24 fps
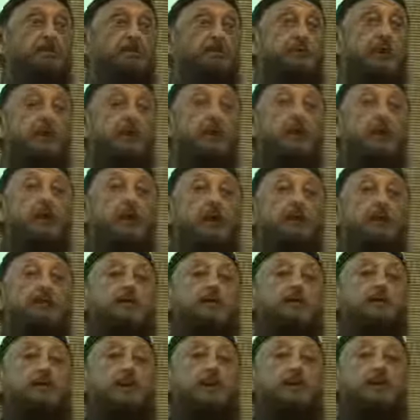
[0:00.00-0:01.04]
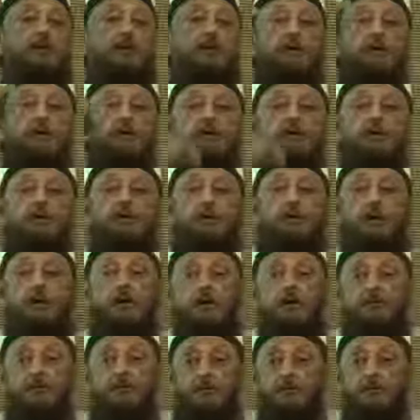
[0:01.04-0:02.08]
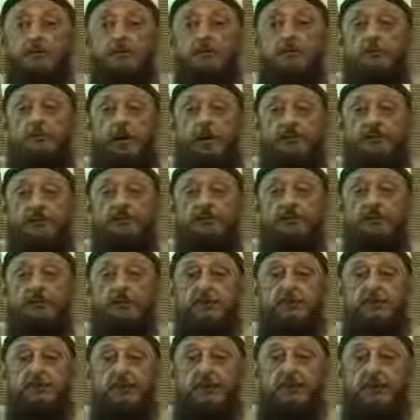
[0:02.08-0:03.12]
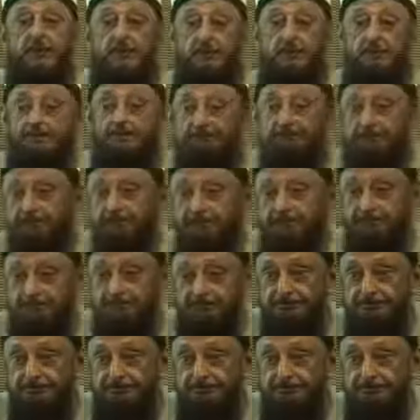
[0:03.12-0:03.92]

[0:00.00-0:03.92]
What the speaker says: Once Allah has married you to her, there is no marriage ceremony here.